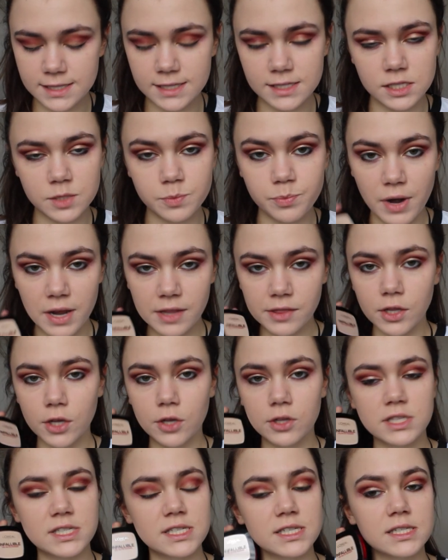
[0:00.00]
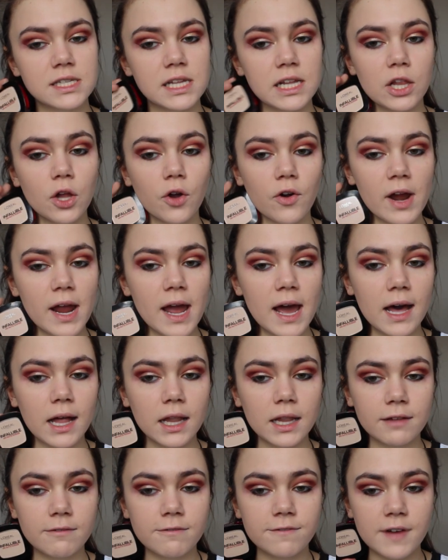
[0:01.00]
This is brand new. This is the
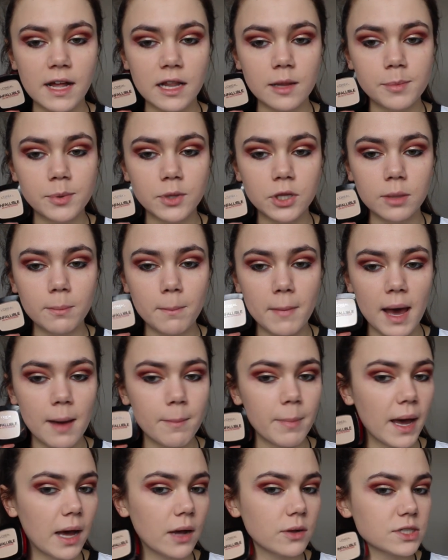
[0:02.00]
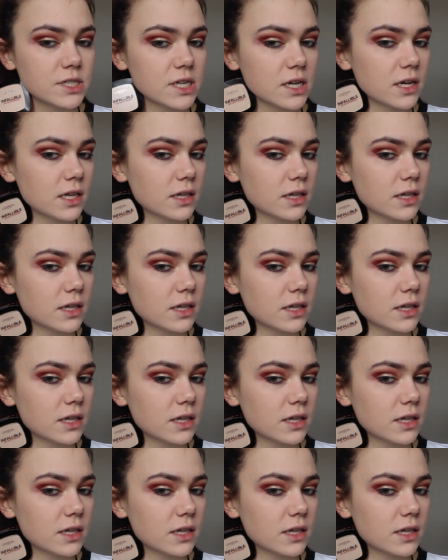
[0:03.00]
L'Oreal Infallible Matte Powder.